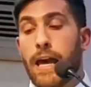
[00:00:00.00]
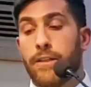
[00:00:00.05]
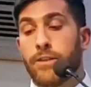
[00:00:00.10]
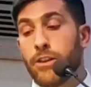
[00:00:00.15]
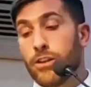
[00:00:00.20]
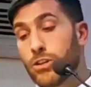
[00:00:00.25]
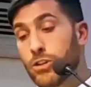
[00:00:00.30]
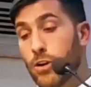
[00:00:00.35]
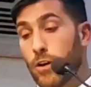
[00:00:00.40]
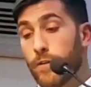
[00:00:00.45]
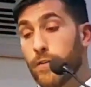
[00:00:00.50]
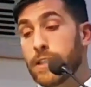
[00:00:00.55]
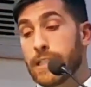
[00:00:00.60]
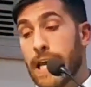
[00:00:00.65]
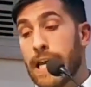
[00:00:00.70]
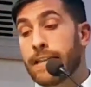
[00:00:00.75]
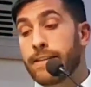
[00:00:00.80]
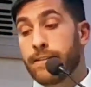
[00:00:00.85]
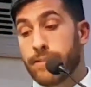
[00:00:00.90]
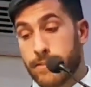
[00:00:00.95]
And the
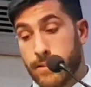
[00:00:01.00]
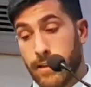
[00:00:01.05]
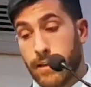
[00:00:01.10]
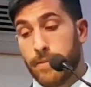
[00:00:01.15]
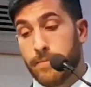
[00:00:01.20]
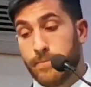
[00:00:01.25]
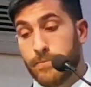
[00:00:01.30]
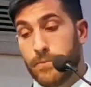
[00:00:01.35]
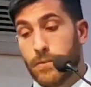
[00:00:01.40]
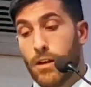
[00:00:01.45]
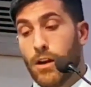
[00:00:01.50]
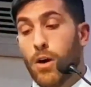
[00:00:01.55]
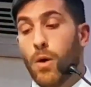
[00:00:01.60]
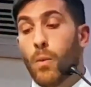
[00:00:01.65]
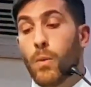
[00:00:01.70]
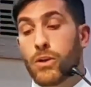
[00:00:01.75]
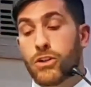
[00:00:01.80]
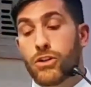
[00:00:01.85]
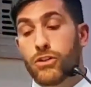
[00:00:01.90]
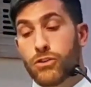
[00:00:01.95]
service entity,
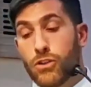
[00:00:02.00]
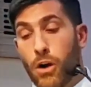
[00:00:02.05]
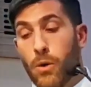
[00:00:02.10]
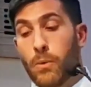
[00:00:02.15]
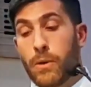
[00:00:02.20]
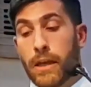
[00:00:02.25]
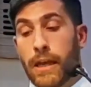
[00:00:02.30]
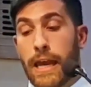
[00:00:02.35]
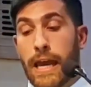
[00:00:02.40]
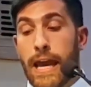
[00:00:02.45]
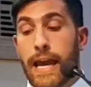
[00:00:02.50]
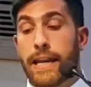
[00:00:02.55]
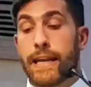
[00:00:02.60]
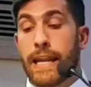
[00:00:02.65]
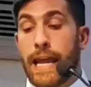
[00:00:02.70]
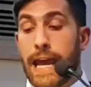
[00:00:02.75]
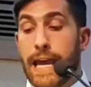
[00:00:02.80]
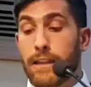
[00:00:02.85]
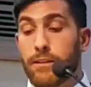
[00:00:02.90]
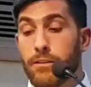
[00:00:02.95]
which is going
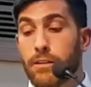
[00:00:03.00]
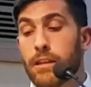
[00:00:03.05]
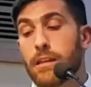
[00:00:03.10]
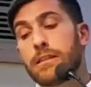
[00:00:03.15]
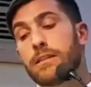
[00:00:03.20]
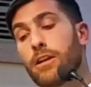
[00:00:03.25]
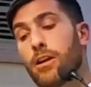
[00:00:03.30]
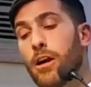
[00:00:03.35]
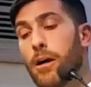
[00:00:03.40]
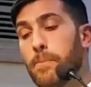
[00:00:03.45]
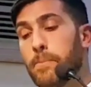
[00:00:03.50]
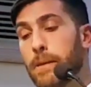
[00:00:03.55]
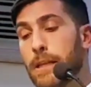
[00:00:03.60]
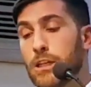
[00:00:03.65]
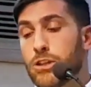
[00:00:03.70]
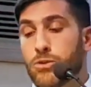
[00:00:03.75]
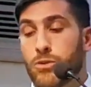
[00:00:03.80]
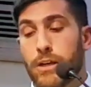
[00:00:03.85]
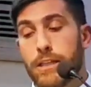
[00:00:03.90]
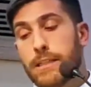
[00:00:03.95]
ahead and handling this, a
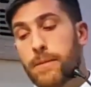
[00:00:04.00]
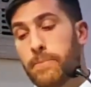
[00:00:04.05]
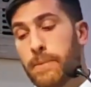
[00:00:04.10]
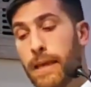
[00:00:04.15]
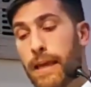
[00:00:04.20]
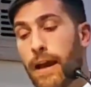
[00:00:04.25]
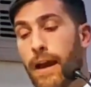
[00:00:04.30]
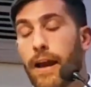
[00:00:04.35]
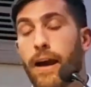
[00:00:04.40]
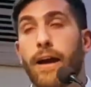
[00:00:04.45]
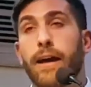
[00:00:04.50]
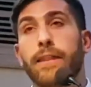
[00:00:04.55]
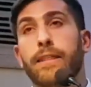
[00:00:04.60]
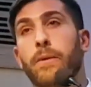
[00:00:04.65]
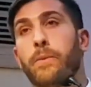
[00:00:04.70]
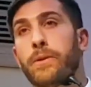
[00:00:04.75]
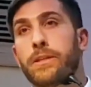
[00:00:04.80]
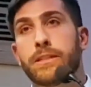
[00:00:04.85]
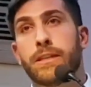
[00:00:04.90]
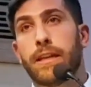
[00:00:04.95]
company Tracy PII
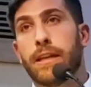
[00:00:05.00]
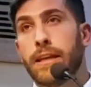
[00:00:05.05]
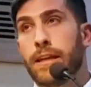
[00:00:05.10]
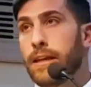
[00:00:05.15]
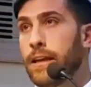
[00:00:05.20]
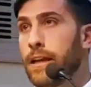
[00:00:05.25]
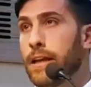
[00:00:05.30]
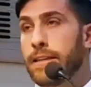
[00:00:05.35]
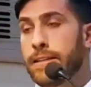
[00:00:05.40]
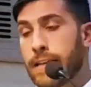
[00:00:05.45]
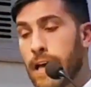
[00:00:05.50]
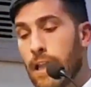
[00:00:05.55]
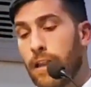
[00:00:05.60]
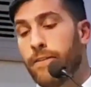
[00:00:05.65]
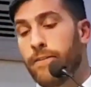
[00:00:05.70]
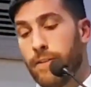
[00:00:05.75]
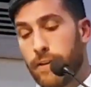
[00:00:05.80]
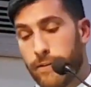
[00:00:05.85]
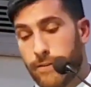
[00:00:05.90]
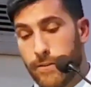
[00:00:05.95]
that was sitting in
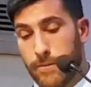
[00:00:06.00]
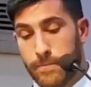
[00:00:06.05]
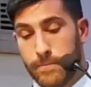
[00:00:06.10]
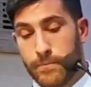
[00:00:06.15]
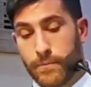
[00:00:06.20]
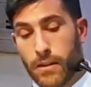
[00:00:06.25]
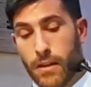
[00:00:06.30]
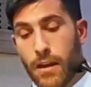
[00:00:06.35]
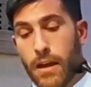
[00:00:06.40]
Tel Aviv.